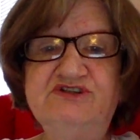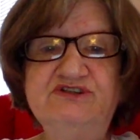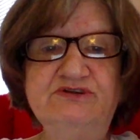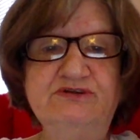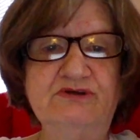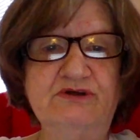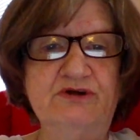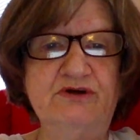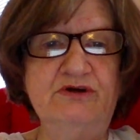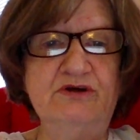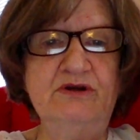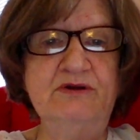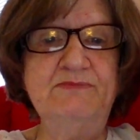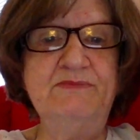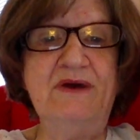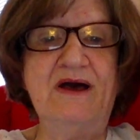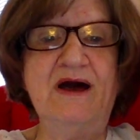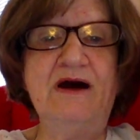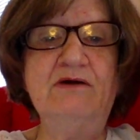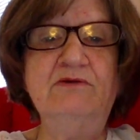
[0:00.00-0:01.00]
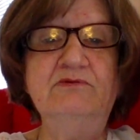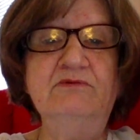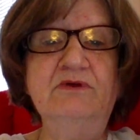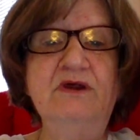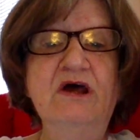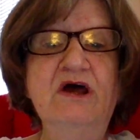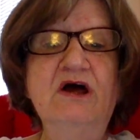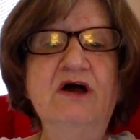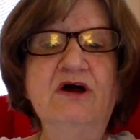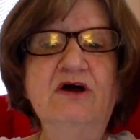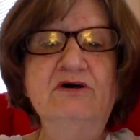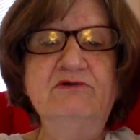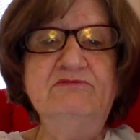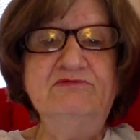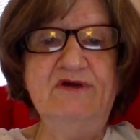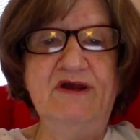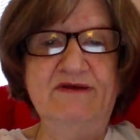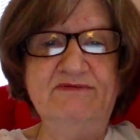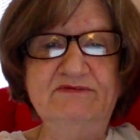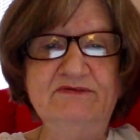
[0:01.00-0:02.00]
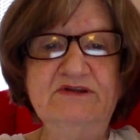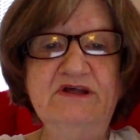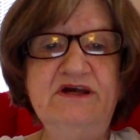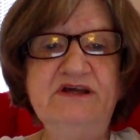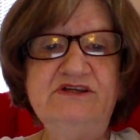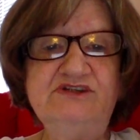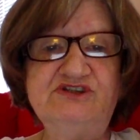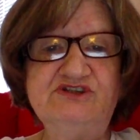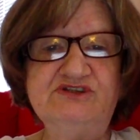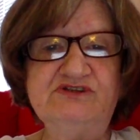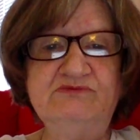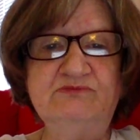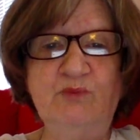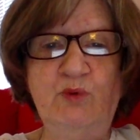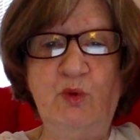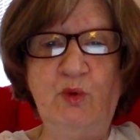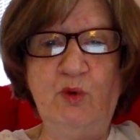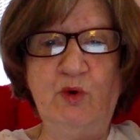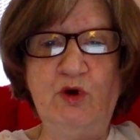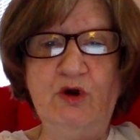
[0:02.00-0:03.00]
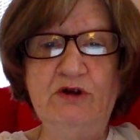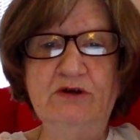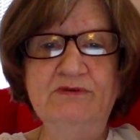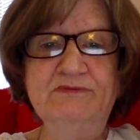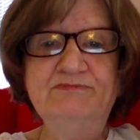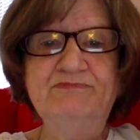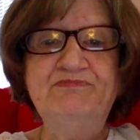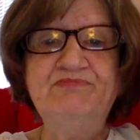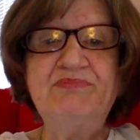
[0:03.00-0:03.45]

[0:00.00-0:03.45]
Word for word: to learn about Revelation more,